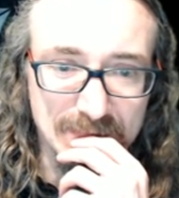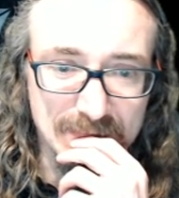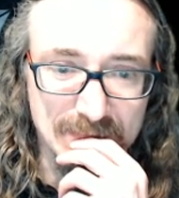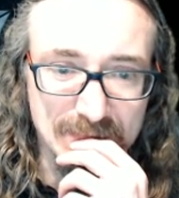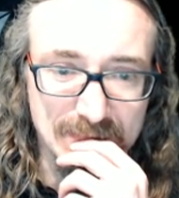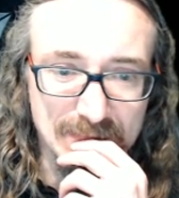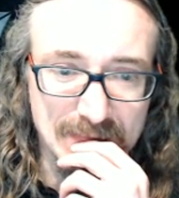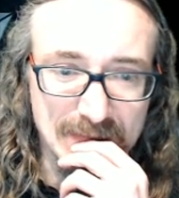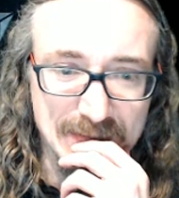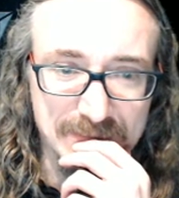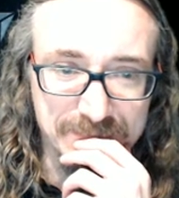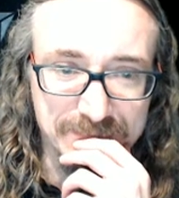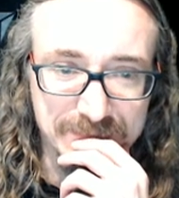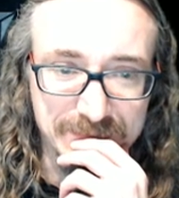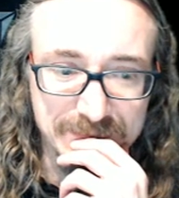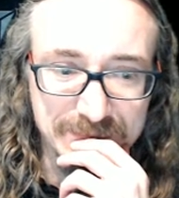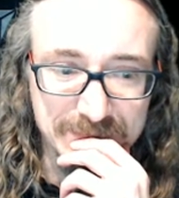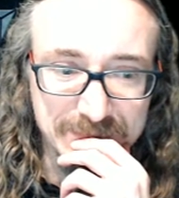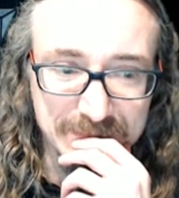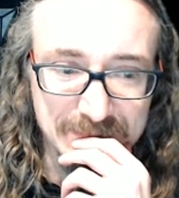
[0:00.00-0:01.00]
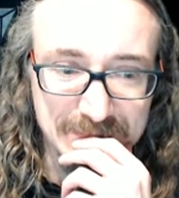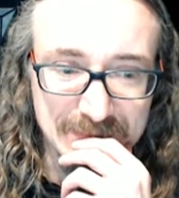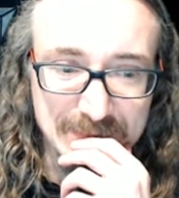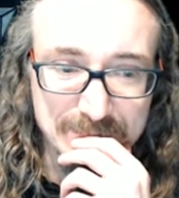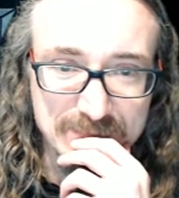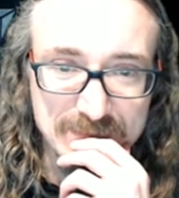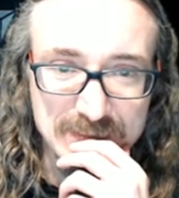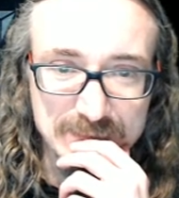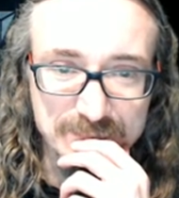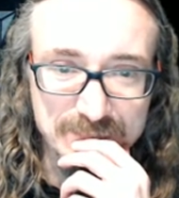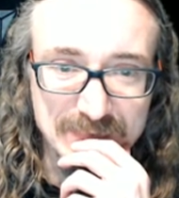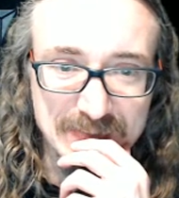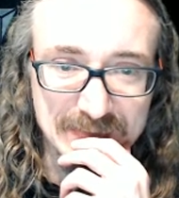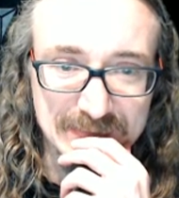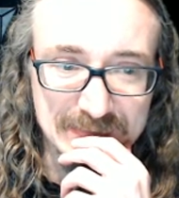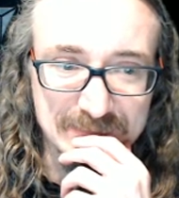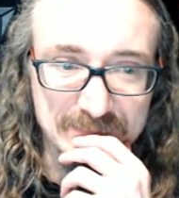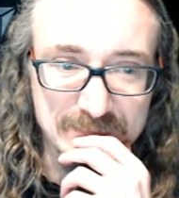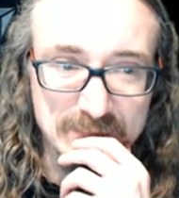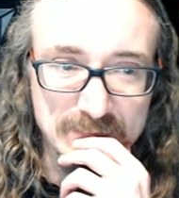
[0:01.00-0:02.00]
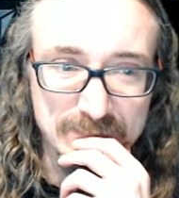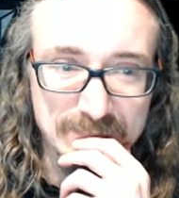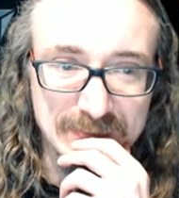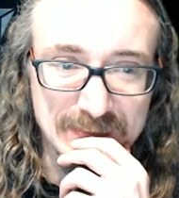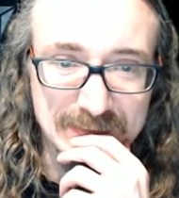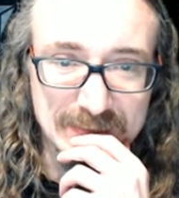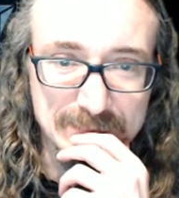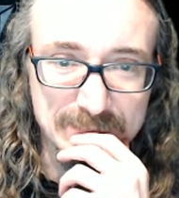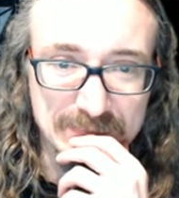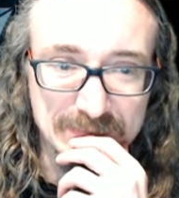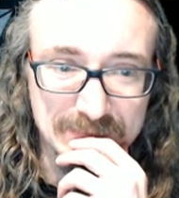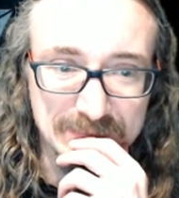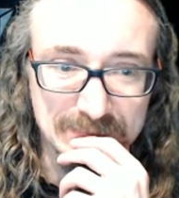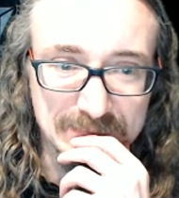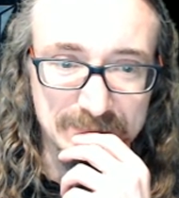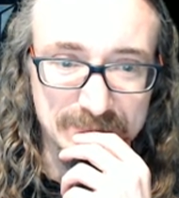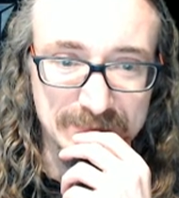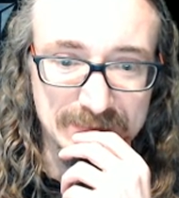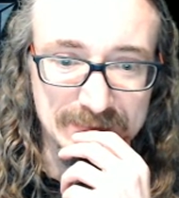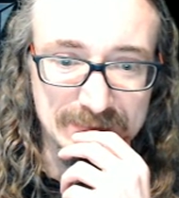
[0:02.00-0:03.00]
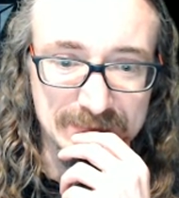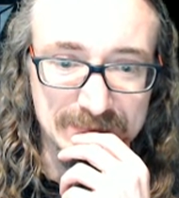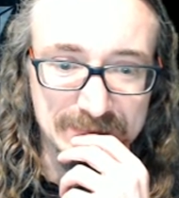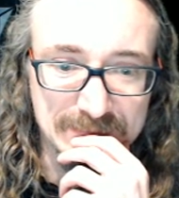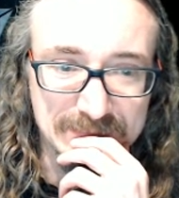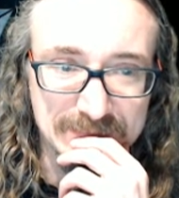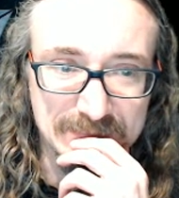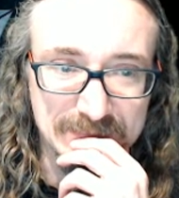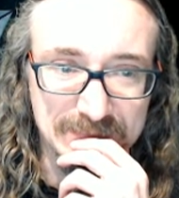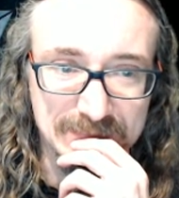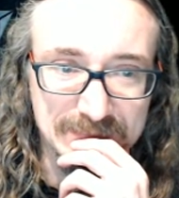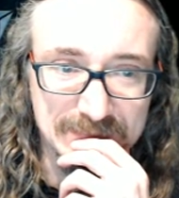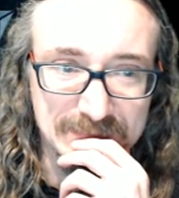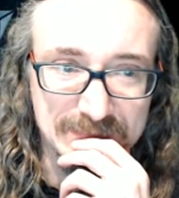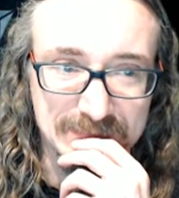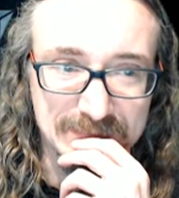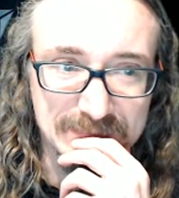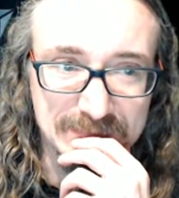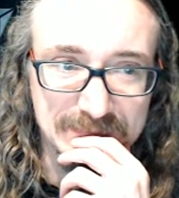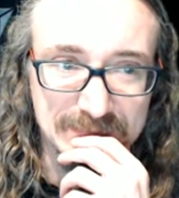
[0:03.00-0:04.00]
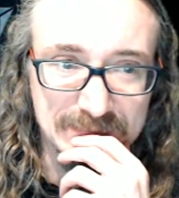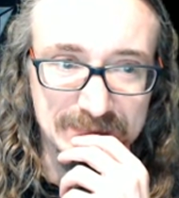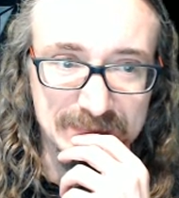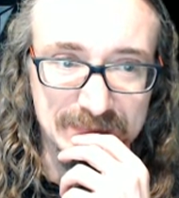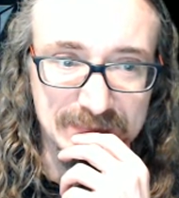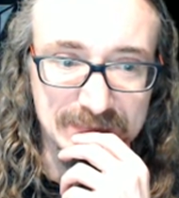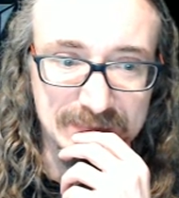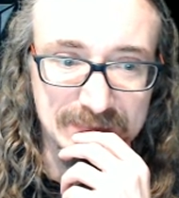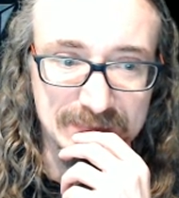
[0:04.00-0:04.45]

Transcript: how you're using that perspective let me back up a little bit here so you can see the